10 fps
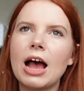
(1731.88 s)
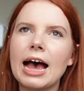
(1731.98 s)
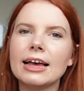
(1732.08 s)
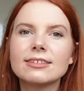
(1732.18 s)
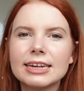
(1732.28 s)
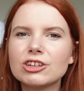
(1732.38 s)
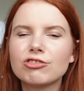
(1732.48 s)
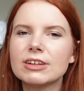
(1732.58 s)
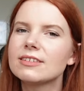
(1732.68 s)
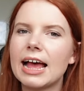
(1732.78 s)
as
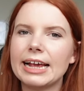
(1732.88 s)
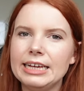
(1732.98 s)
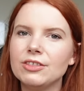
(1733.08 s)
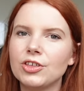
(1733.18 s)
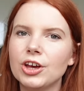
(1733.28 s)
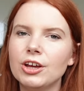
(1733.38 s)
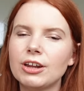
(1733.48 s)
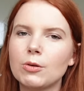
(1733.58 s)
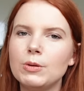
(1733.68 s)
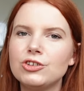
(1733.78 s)
literal as that either.
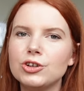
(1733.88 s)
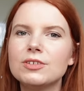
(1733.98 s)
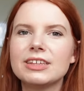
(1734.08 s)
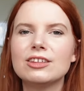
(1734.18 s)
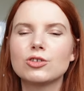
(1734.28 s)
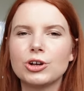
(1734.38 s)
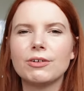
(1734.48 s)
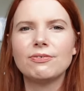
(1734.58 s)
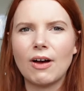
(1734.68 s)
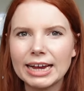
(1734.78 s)
Like, we do see Sawyer
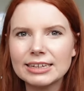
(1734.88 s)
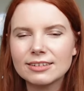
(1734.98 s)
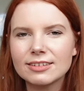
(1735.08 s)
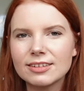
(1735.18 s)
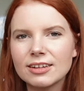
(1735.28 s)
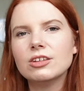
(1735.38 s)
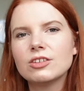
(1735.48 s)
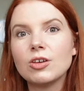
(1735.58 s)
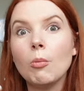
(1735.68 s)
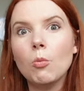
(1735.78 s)
fight
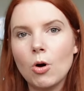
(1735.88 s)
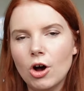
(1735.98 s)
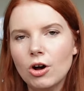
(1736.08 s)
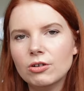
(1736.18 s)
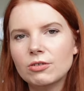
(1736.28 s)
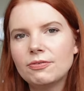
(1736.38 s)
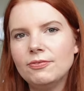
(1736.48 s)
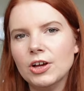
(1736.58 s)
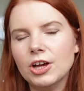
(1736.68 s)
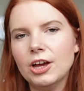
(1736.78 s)
somewhat
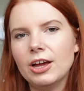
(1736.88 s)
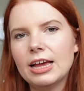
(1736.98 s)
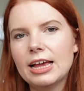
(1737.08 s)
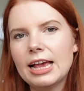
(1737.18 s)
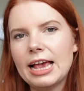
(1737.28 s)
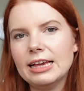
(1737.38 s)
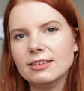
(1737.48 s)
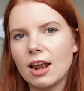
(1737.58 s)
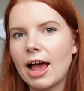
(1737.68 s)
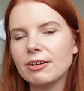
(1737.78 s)
for
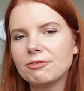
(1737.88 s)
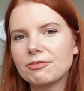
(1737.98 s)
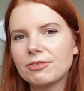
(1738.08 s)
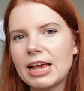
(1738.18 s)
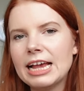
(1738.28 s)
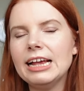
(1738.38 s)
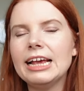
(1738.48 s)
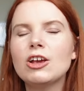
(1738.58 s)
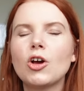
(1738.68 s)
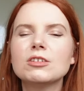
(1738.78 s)
his life.
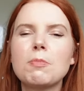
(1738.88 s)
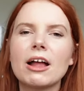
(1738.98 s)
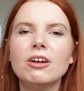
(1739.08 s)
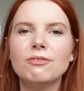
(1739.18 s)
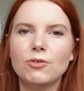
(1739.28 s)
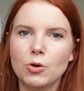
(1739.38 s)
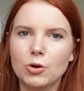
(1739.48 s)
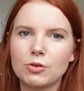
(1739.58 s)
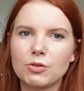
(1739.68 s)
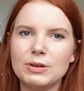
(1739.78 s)
He goes back and
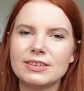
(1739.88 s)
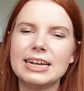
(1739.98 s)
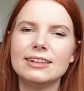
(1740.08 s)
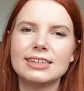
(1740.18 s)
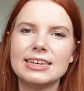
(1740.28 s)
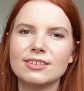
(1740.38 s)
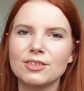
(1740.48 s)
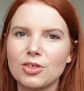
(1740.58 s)
forth. We see in season